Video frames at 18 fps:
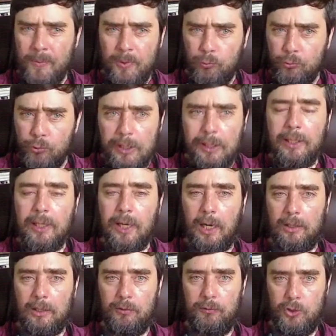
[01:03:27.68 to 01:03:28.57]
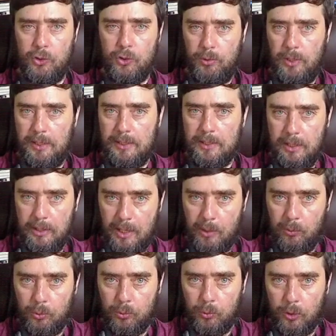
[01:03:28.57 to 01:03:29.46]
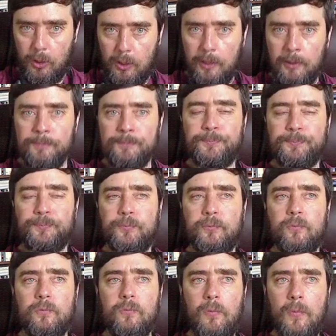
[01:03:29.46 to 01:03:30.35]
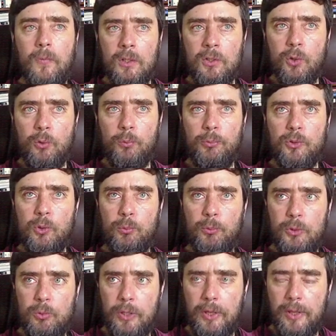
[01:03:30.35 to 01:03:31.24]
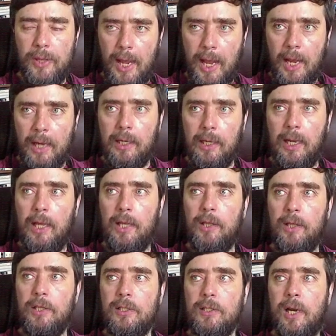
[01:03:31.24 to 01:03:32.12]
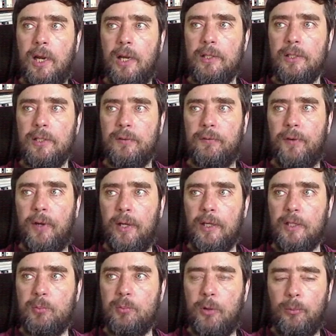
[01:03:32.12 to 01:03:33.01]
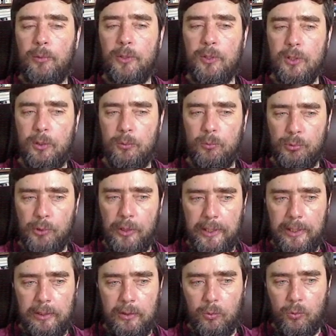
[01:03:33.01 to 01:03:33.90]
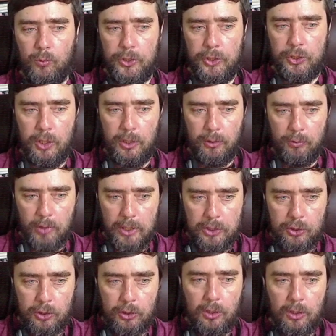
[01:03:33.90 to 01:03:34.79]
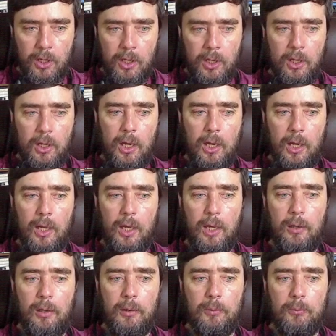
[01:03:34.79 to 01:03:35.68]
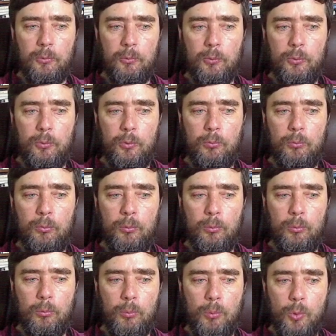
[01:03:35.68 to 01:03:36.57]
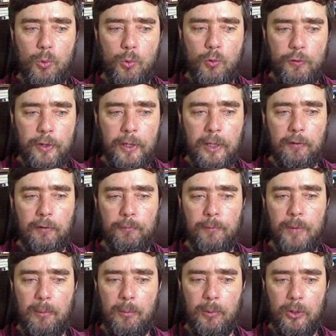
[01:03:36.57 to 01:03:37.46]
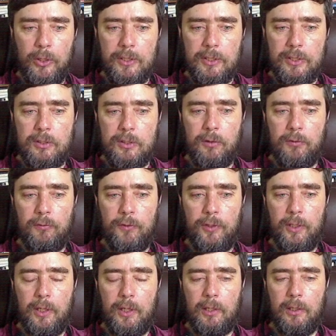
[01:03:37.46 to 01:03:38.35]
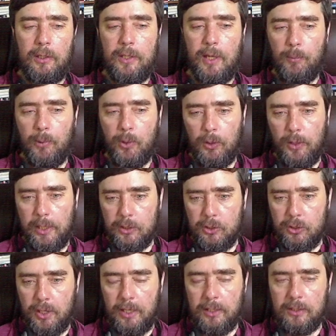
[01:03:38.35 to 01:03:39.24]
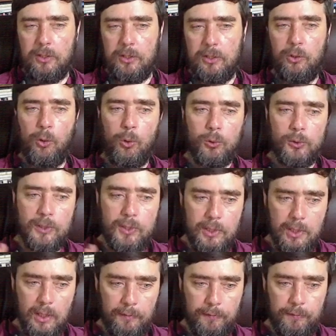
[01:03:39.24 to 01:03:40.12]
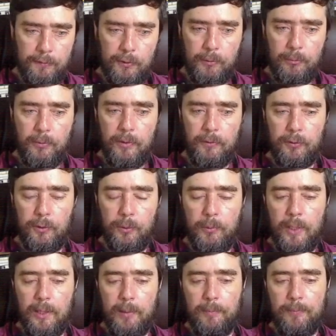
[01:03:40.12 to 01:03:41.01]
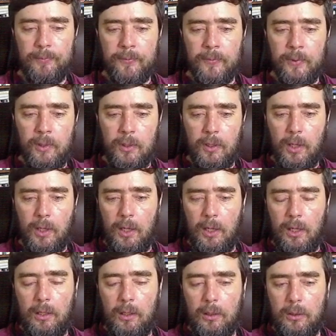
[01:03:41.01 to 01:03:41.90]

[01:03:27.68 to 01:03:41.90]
Really hard to visualize how that would work. So, so between that and these kinds of uh, experiments on brain regeneration, mm-hmm. uh, moving of memories via chemical extracts, the old stuff from from um, mm-hmm. uh,